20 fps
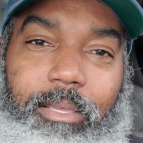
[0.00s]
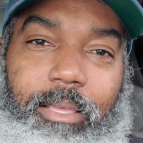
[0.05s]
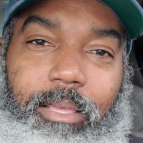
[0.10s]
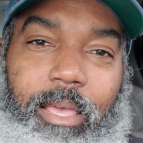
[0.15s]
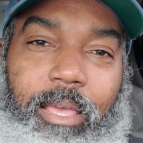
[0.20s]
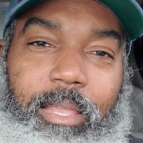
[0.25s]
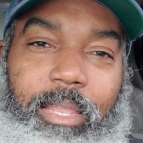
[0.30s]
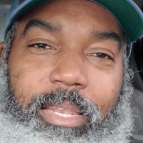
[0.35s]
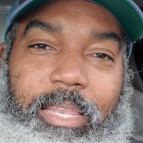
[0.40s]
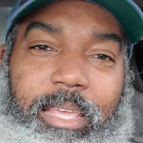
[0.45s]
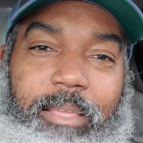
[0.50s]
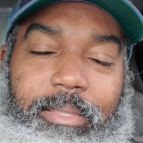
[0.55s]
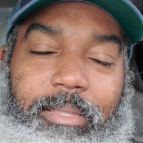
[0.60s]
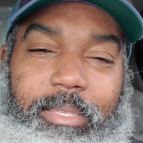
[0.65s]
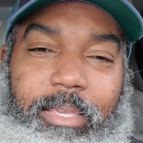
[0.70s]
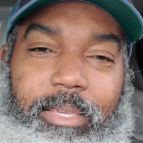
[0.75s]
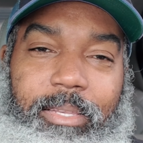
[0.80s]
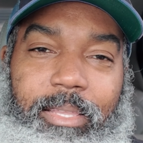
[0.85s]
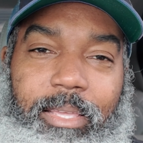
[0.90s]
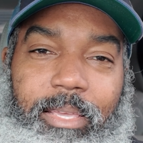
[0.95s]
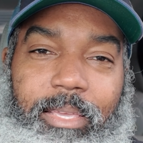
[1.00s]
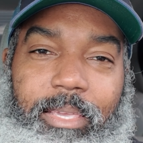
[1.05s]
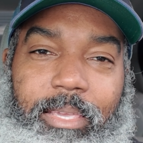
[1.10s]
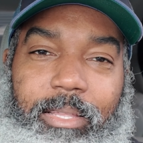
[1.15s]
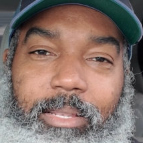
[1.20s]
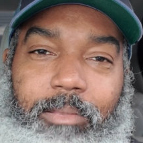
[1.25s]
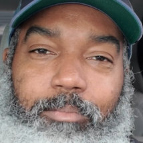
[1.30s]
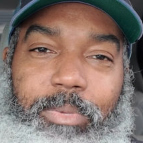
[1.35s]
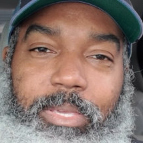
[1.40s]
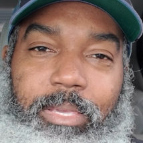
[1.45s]
and I didn't think they
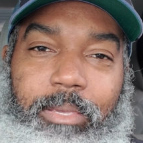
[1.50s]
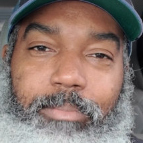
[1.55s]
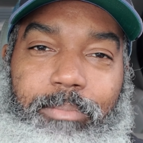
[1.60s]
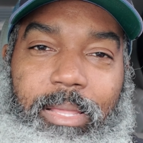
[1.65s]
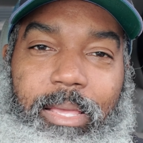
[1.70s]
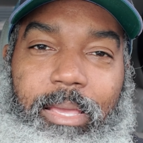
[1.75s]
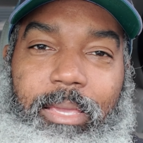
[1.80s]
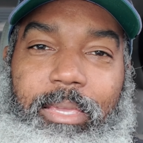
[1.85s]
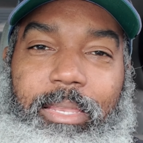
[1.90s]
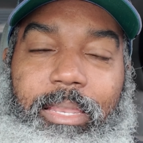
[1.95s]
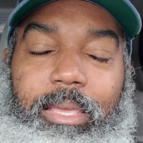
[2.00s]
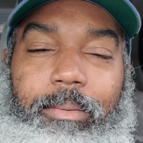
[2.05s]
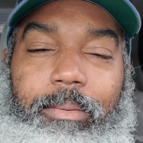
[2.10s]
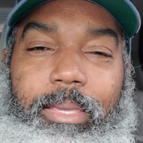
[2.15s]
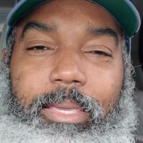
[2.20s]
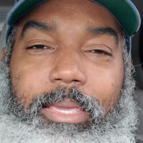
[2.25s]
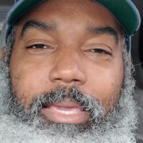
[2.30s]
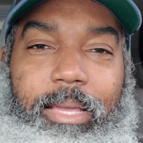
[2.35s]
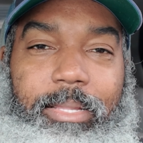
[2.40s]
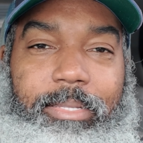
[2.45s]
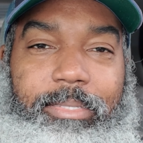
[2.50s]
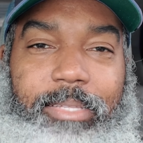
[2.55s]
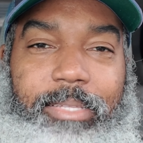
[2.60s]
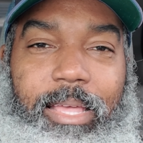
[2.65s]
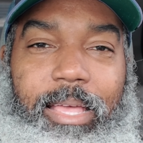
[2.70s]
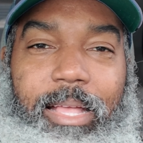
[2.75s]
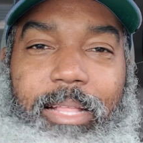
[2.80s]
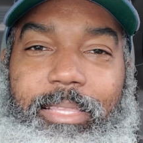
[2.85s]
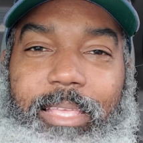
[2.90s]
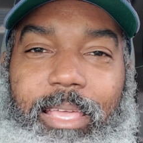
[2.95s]
kill people and give them cancer
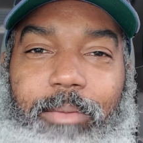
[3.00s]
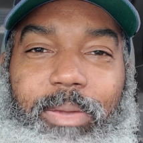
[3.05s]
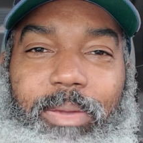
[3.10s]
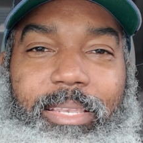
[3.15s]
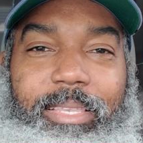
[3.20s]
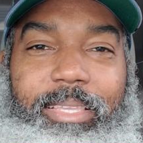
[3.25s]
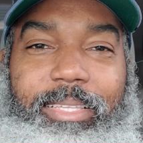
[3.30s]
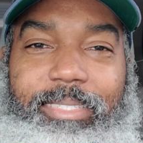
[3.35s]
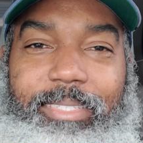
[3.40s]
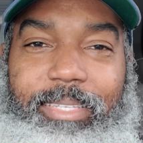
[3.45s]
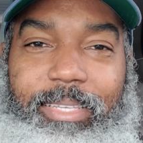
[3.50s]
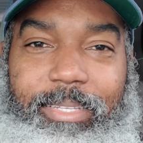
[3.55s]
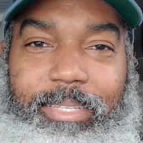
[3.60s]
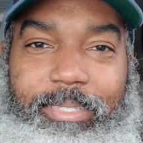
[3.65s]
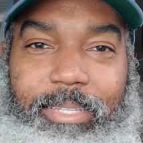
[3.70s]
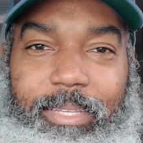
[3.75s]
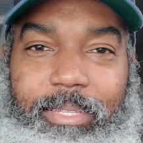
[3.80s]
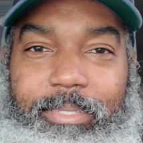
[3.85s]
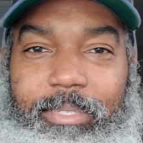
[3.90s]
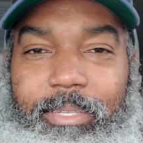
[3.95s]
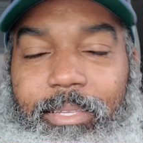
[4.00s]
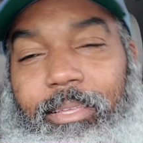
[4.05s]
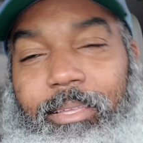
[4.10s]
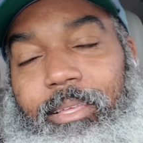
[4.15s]
and all type of diseases.